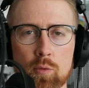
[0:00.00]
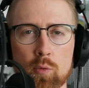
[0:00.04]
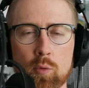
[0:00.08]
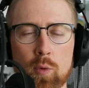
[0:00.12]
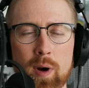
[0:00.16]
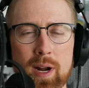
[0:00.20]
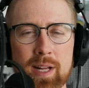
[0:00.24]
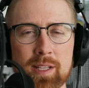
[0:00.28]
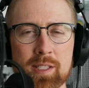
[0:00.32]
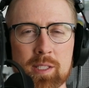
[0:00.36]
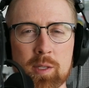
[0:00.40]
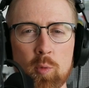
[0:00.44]

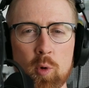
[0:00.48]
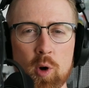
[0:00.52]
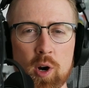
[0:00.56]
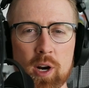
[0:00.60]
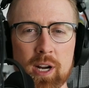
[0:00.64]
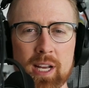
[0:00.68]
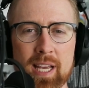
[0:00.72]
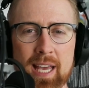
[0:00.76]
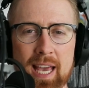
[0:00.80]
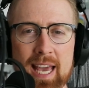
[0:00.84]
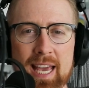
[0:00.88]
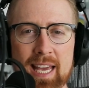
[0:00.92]

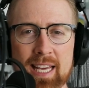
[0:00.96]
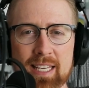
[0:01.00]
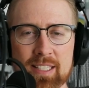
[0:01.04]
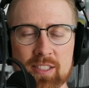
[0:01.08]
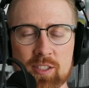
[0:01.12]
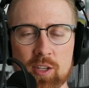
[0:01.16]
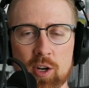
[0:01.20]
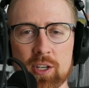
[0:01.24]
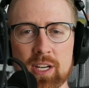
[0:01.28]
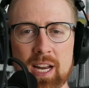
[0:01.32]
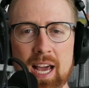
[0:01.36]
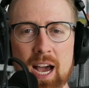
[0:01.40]
Ransomware
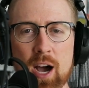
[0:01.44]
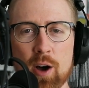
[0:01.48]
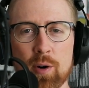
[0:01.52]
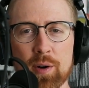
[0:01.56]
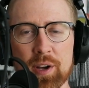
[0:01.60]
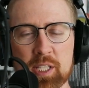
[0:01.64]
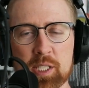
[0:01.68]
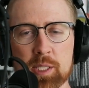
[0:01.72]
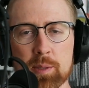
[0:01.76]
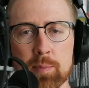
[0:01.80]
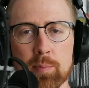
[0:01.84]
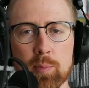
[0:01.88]
gangs are now
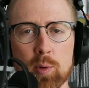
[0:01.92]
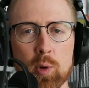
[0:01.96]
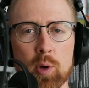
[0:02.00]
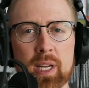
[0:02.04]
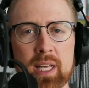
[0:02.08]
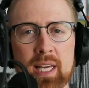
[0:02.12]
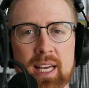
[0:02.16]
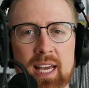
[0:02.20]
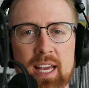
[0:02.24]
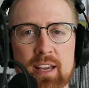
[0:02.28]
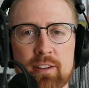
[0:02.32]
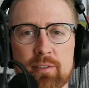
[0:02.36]

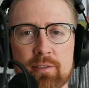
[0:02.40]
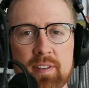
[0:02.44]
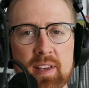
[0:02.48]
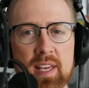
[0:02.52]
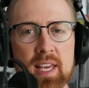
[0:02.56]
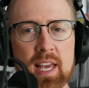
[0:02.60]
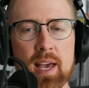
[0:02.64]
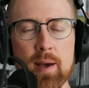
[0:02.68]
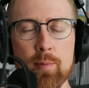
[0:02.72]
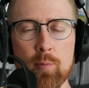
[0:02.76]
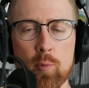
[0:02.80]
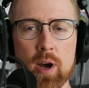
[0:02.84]
exploiting a
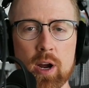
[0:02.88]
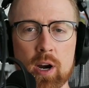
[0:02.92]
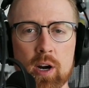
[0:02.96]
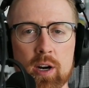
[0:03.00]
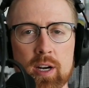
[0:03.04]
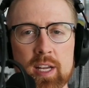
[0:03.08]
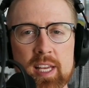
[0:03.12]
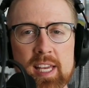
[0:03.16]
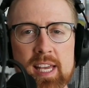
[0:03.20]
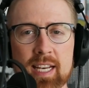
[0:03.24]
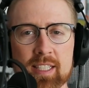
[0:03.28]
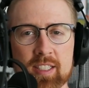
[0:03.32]

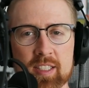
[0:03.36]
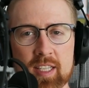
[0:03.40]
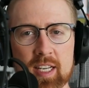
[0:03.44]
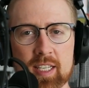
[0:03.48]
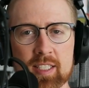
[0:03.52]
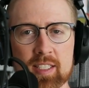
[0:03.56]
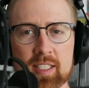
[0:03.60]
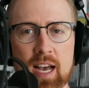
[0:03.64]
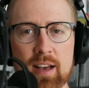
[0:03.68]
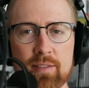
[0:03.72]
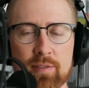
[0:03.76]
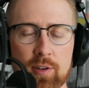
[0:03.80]
VMware
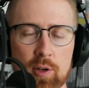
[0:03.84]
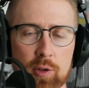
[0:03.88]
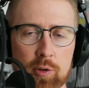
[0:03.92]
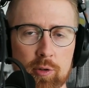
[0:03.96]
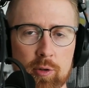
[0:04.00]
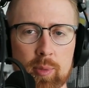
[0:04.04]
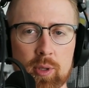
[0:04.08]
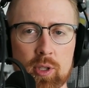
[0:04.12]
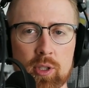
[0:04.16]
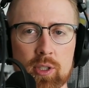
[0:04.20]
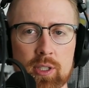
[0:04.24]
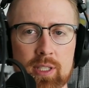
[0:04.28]
ESXi
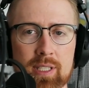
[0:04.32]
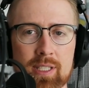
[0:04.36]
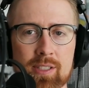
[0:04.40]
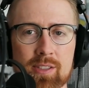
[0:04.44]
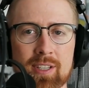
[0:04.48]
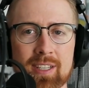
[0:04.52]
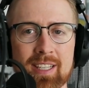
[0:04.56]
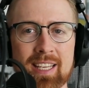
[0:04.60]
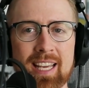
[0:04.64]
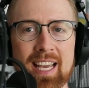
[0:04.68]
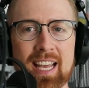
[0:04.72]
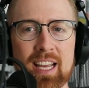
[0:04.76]
vulnerability
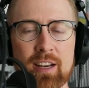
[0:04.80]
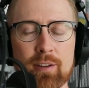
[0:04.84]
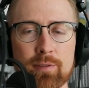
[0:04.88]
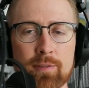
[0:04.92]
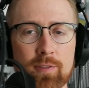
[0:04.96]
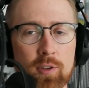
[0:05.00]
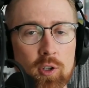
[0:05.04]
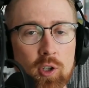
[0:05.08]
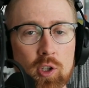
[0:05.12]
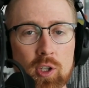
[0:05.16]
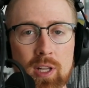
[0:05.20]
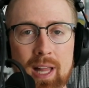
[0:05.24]
to gain
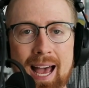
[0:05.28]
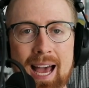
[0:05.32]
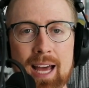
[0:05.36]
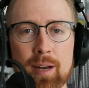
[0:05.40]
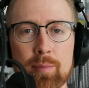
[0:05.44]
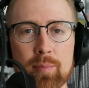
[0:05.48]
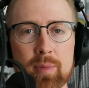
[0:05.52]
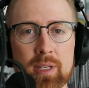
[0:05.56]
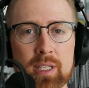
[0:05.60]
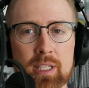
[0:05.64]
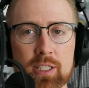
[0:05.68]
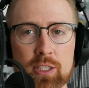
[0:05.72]
full
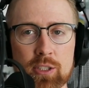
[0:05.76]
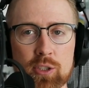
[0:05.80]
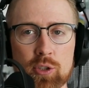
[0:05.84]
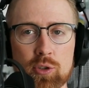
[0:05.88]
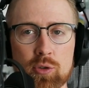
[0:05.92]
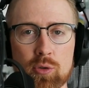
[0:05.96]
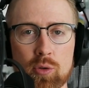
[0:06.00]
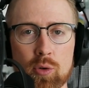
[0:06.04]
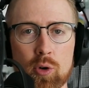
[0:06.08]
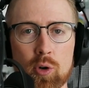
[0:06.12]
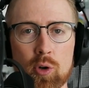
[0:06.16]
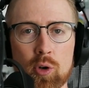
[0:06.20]
admin
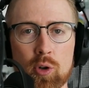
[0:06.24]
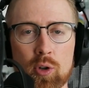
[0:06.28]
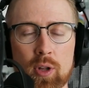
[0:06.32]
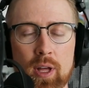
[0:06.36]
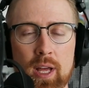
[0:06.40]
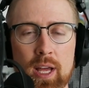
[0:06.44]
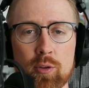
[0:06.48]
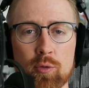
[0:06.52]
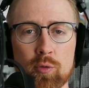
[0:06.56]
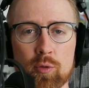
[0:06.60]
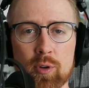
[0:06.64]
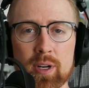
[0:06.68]

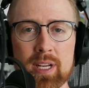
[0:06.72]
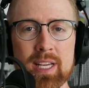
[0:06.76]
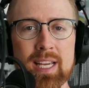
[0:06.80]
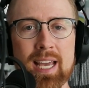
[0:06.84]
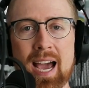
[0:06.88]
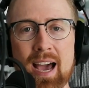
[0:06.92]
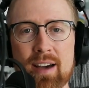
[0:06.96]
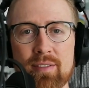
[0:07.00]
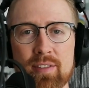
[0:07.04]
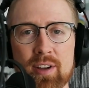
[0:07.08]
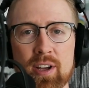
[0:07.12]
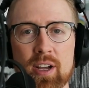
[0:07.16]
control and wreak
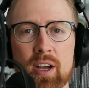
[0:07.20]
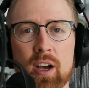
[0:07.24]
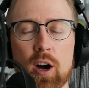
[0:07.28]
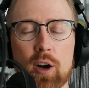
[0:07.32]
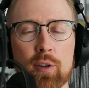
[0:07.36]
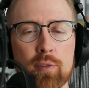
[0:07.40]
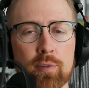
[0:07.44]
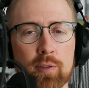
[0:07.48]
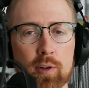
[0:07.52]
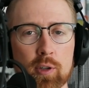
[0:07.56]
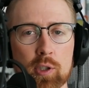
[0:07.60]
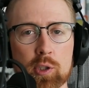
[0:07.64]
havoc
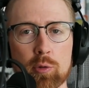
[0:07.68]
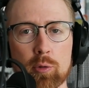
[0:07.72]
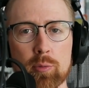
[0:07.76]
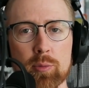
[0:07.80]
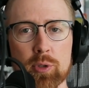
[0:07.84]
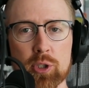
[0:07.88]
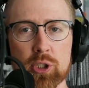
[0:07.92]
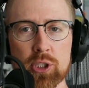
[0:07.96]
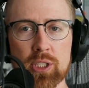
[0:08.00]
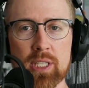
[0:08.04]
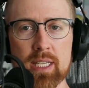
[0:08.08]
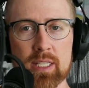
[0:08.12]
on virtual
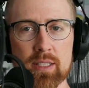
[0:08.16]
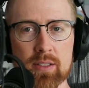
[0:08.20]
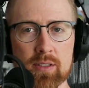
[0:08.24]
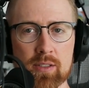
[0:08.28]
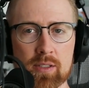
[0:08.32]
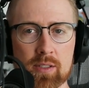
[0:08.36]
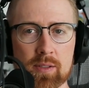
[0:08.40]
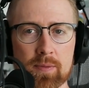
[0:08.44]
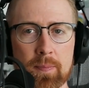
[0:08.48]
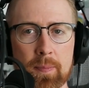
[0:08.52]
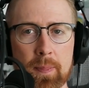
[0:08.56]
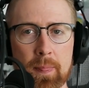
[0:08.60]

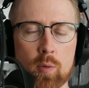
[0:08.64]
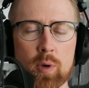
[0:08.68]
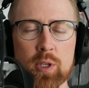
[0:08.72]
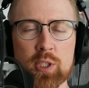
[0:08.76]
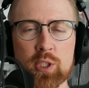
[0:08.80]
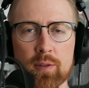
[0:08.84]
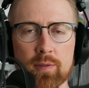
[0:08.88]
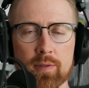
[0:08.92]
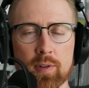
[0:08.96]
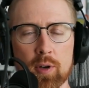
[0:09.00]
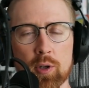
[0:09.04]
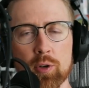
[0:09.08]
machines.
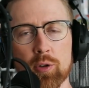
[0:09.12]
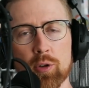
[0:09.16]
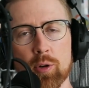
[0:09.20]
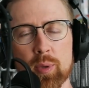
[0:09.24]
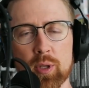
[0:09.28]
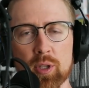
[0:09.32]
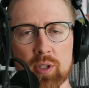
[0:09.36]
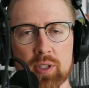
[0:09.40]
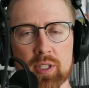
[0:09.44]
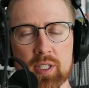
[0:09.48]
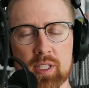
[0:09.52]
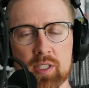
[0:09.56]
Which
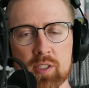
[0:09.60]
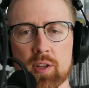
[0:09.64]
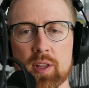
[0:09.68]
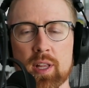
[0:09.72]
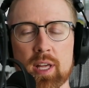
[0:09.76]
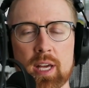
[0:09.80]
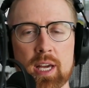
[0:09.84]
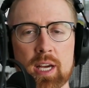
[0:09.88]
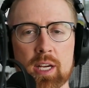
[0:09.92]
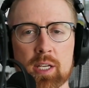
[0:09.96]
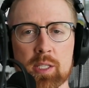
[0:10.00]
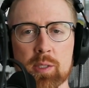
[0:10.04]
vulnerabilities are
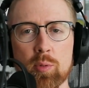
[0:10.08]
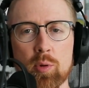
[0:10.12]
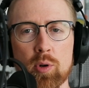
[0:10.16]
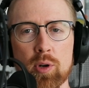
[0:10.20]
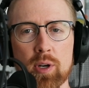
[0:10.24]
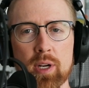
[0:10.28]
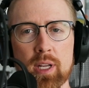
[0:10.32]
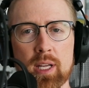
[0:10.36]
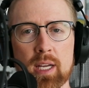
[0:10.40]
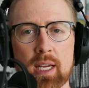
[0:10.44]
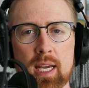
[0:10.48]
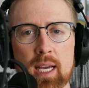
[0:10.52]
they
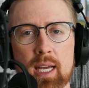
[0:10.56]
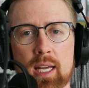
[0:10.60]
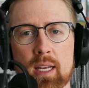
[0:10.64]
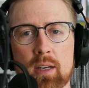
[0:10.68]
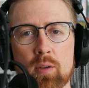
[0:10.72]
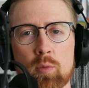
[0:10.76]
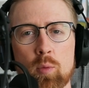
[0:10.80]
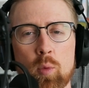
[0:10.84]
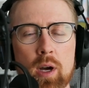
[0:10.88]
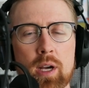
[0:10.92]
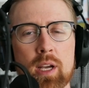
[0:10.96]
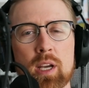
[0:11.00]
exploiting,
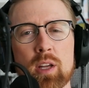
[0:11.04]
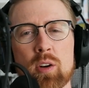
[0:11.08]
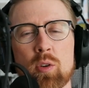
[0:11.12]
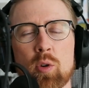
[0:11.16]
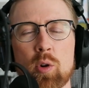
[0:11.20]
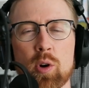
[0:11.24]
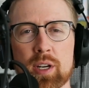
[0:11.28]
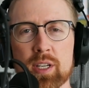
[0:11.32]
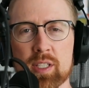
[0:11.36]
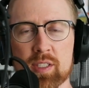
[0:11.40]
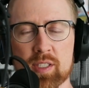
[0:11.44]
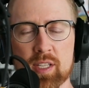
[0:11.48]
and what can
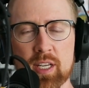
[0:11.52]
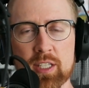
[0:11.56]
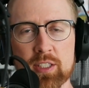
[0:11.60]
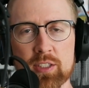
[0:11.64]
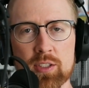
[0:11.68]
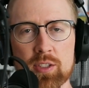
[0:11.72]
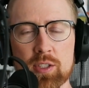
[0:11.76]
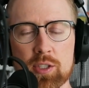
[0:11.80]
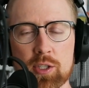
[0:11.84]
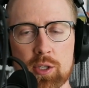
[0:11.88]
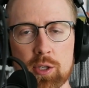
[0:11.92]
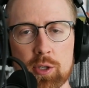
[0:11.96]

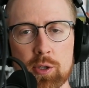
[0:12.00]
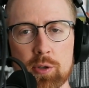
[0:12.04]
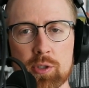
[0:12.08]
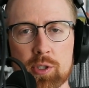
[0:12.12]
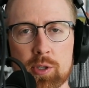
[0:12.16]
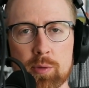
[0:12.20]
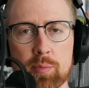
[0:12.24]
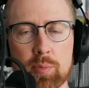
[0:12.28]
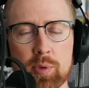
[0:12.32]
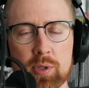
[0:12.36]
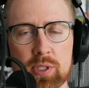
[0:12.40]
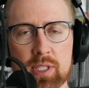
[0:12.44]
organizations do
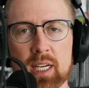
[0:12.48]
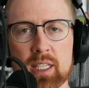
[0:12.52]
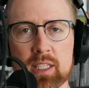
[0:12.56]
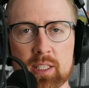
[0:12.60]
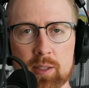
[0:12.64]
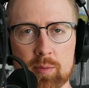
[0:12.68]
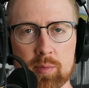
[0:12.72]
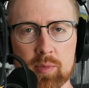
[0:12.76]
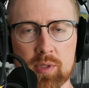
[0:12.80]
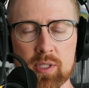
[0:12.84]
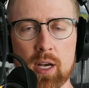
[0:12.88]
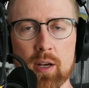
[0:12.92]
to
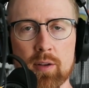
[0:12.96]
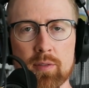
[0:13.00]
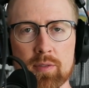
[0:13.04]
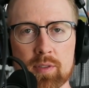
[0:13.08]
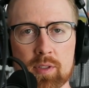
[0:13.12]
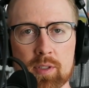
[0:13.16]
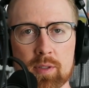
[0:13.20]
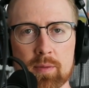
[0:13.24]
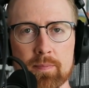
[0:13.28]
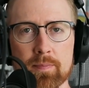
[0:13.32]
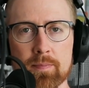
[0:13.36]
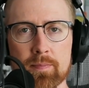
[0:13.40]
protect
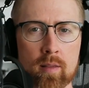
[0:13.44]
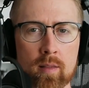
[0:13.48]
themselves?